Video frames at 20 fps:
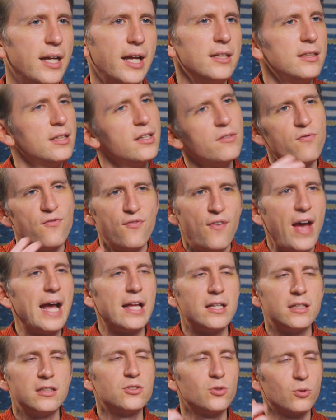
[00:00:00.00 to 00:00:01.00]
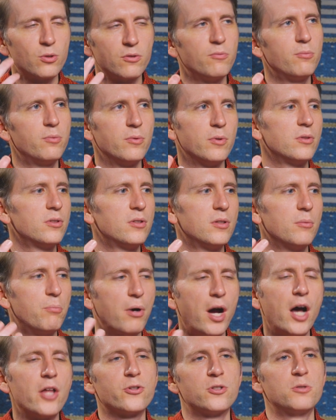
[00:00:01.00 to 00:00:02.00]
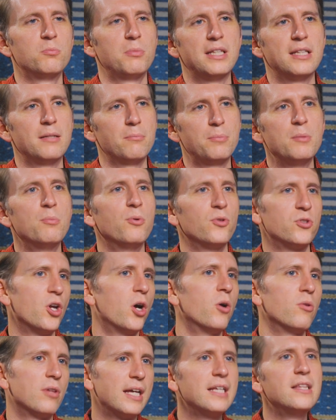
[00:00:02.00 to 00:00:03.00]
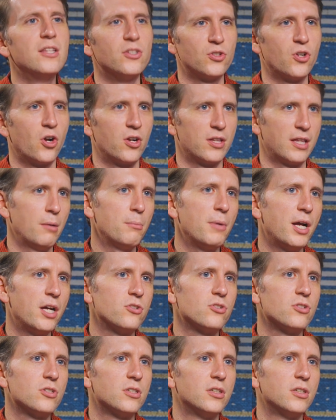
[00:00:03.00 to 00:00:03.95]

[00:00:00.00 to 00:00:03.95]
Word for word: It sort of bothers me that people don't like this car that much.